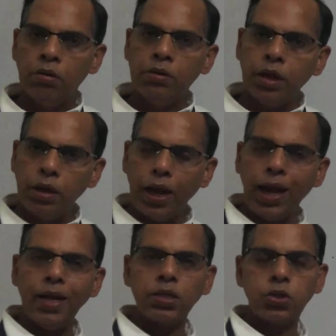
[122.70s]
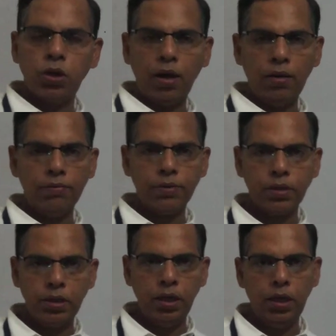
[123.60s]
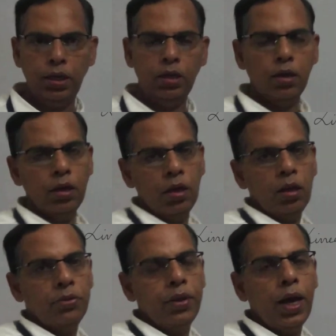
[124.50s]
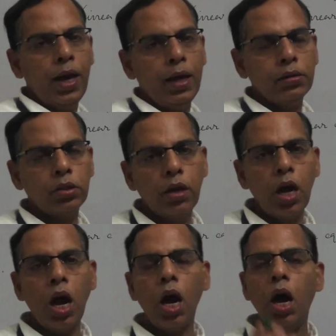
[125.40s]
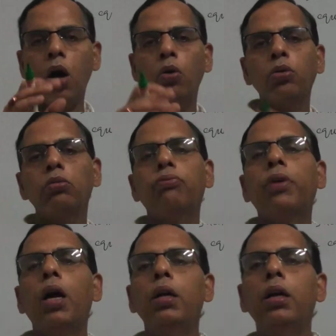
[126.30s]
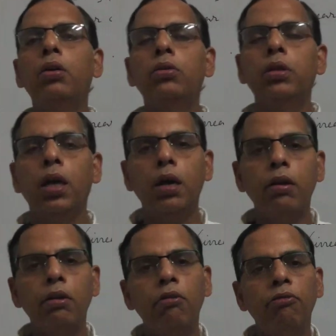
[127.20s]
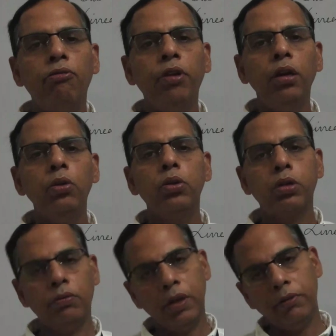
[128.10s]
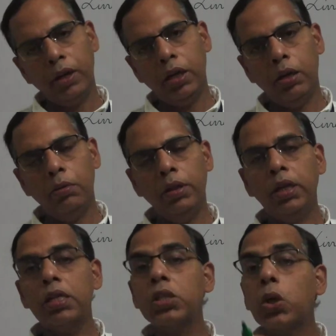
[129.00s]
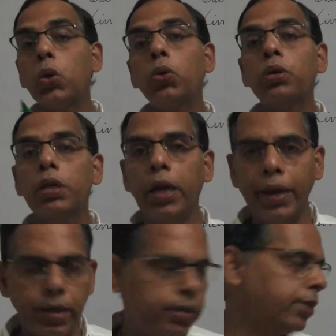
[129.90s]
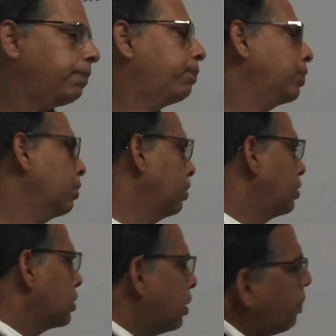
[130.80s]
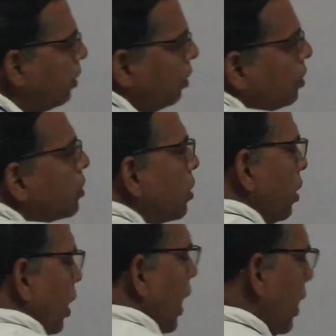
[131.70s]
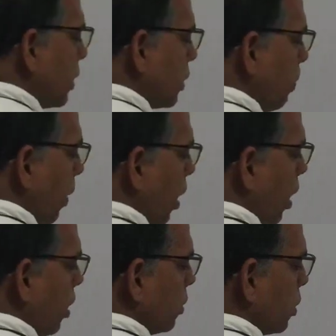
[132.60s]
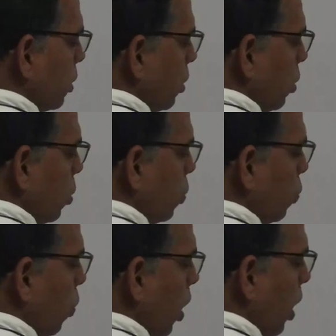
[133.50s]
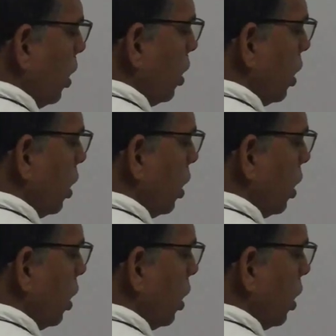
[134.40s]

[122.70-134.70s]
The next you have seen that how to find out the values of the variable, that is coordinate. Suppose x plus y